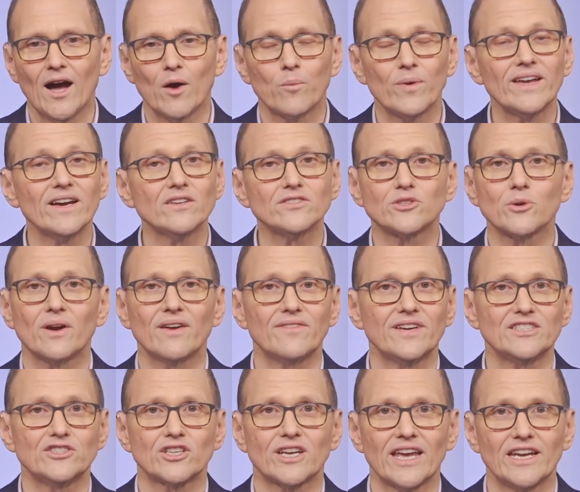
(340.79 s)
We also have
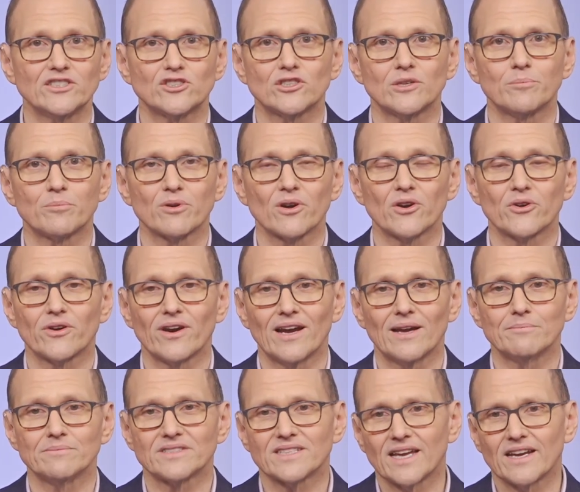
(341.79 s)
education
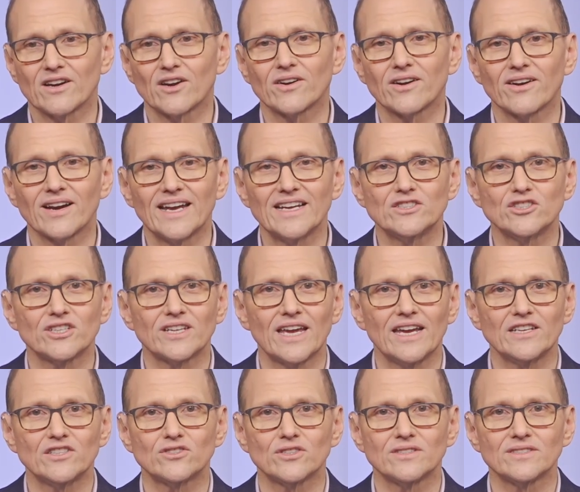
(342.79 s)
programs, and on our
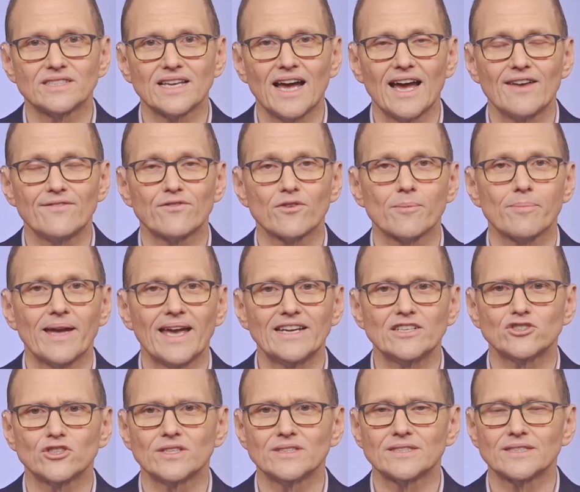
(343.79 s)
education side for
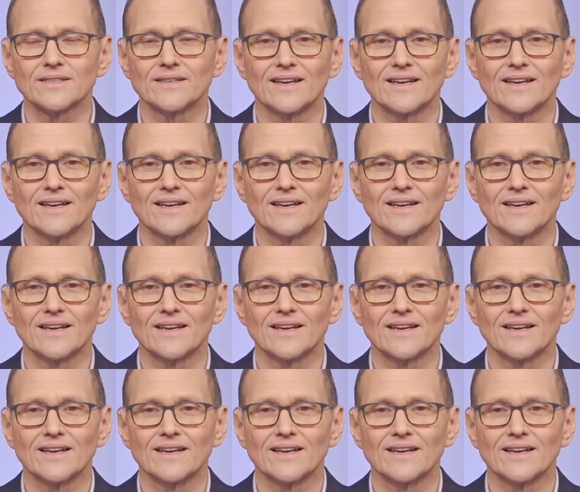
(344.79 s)
patients,